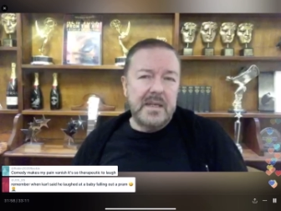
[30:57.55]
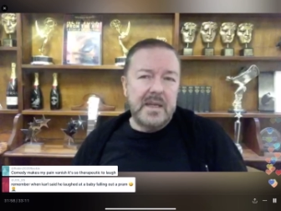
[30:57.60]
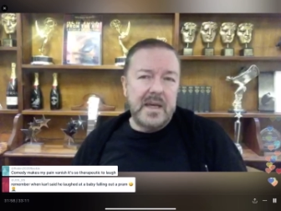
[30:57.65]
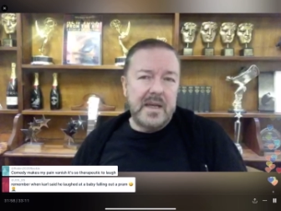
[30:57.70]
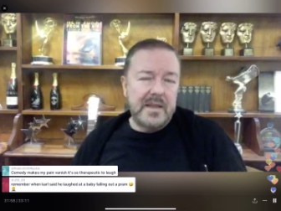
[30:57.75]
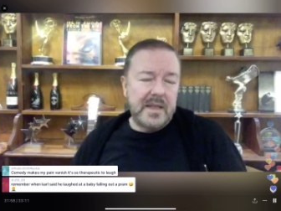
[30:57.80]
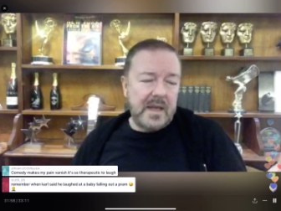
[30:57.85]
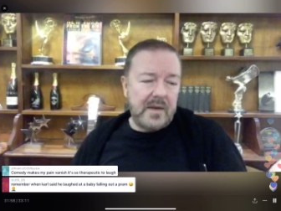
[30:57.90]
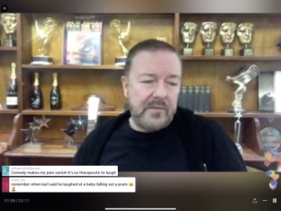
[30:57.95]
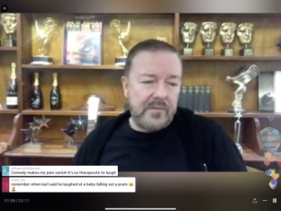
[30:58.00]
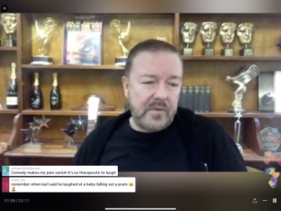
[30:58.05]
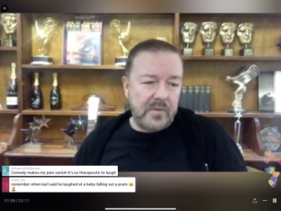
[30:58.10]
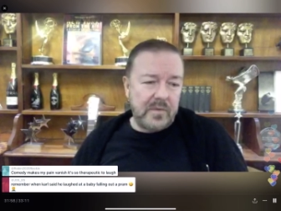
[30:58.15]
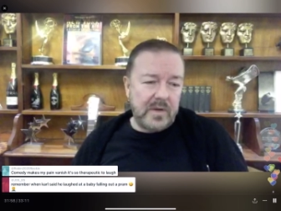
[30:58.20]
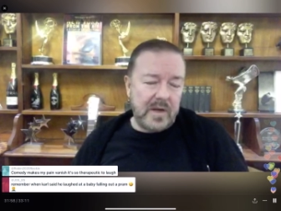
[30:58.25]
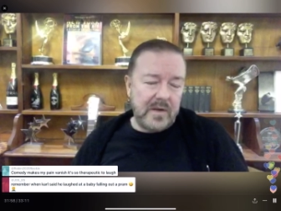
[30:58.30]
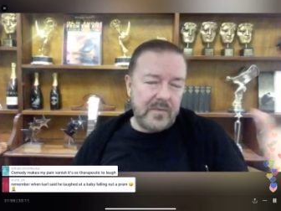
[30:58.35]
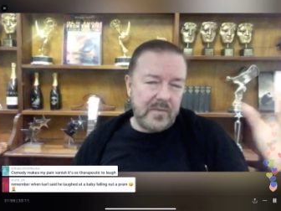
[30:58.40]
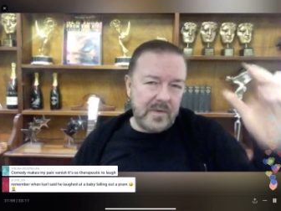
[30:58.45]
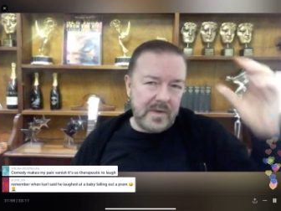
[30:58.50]
and they fall
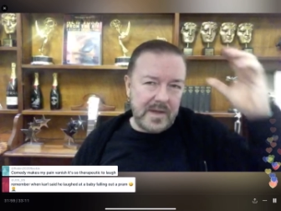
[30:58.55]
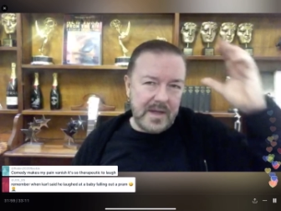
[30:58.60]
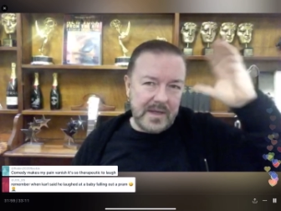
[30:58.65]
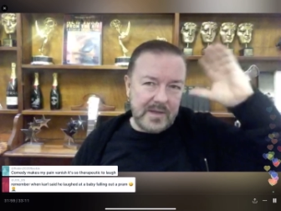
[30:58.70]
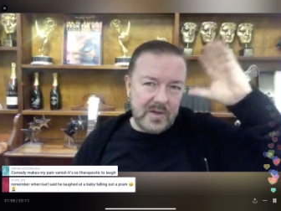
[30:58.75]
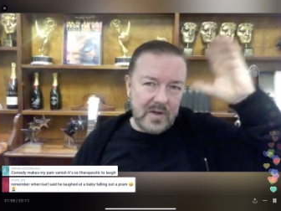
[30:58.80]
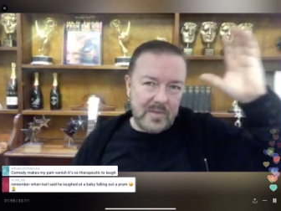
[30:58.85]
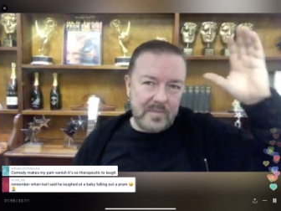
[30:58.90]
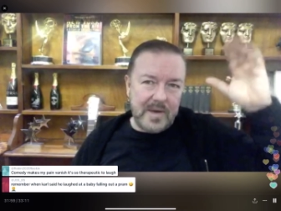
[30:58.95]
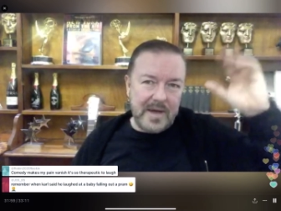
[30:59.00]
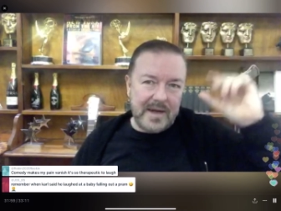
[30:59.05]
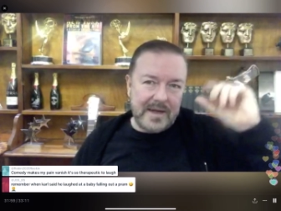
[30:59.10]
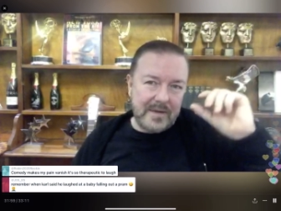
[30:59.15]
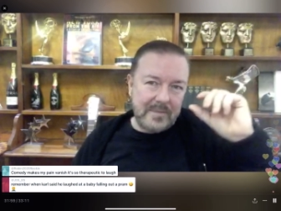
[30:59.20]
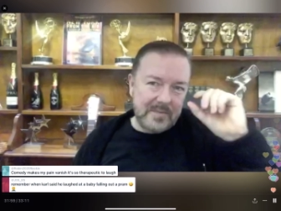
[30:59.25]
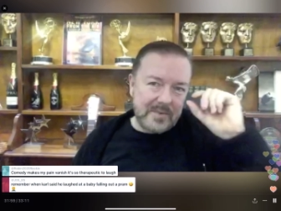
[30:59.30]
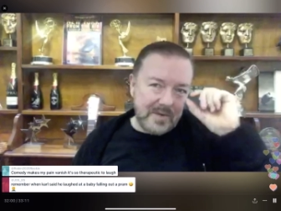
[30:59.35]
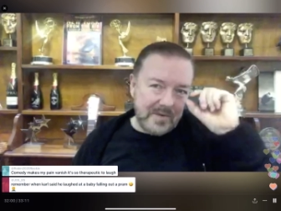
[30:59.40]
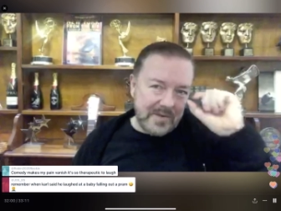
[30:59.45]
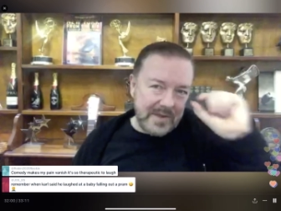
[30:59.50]
over and their top hat comes
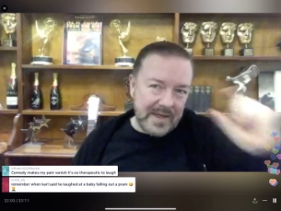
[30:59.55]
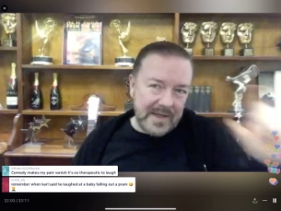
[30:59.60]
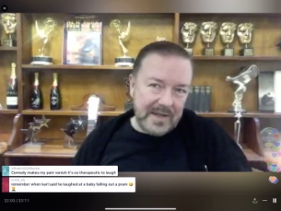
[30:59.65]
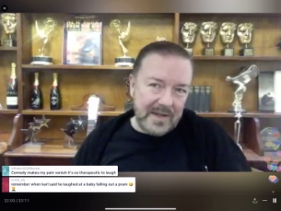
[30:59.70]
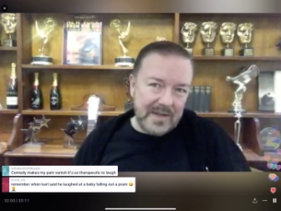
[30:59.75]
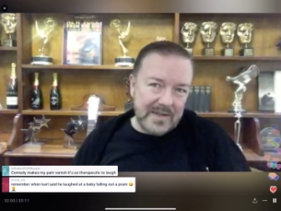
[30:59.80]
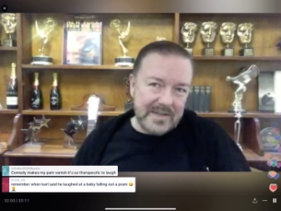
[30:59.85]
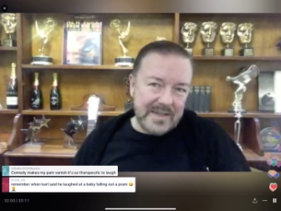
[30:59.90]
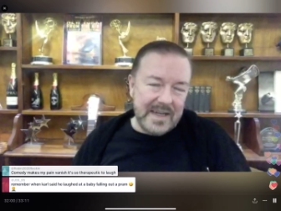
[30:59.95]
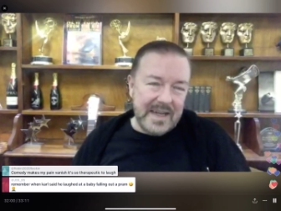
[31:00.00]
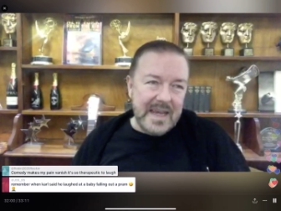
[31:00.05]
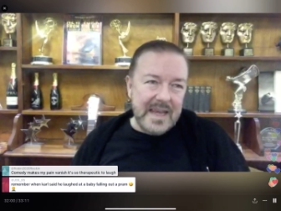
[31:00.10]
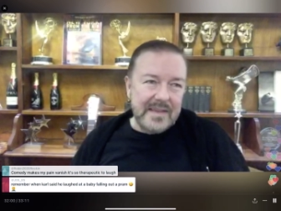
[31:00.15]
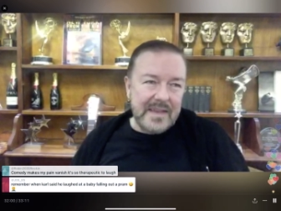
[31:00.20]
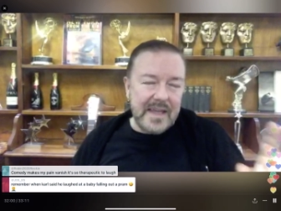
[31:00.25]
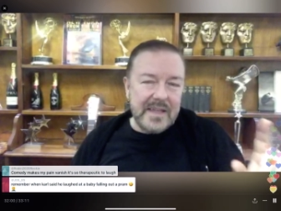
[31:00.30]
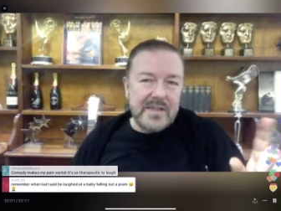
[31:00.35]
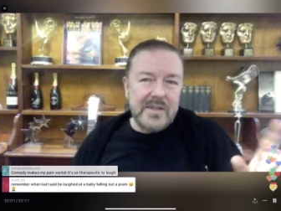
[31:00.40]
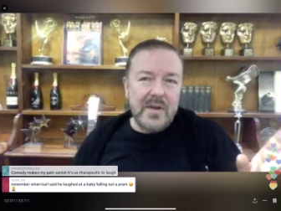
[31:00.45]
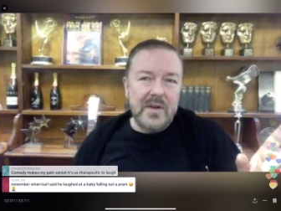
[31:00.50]
up on their glass,
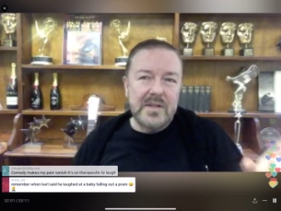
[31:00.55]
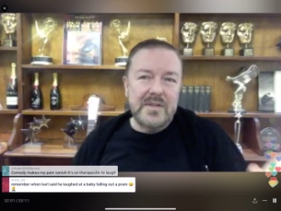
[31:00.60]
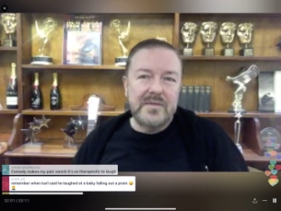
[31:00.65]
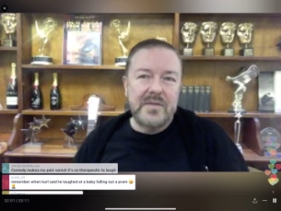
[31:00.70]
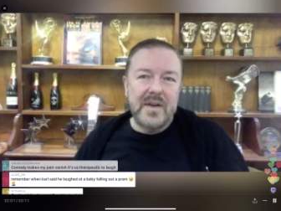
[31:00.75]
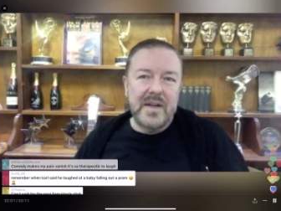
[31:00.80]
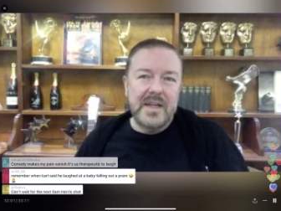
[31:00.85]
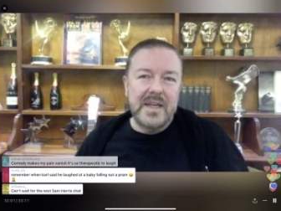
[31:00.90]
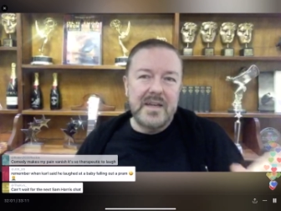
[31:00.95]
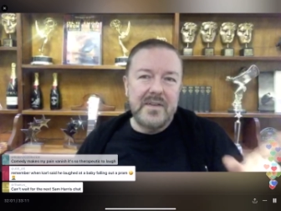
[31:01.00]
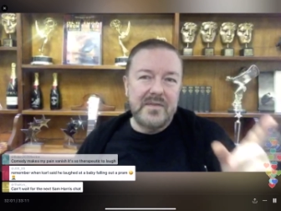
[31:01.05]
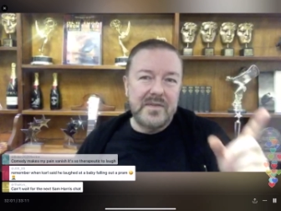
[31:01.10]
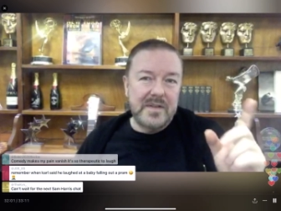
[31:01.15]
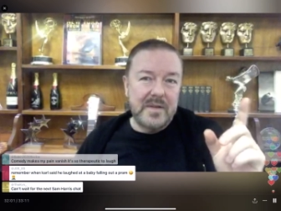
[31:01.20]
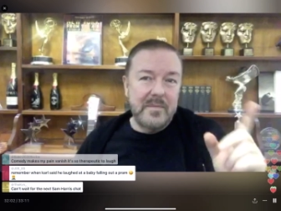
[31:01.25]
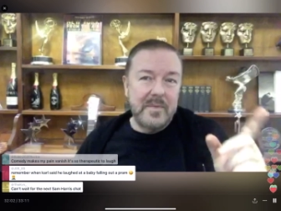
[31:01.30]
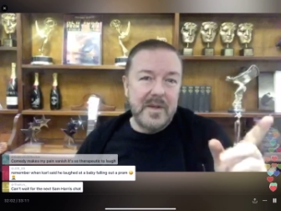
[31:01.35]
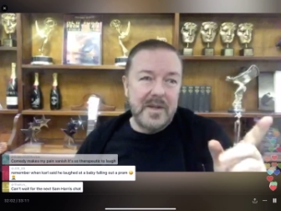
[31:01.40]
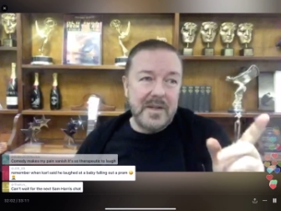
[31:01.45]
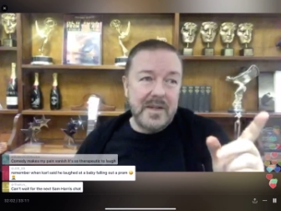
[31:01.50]
that's not as funny if
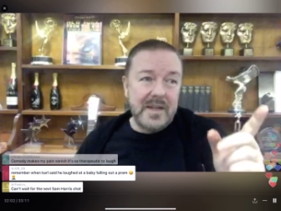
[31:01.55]
someone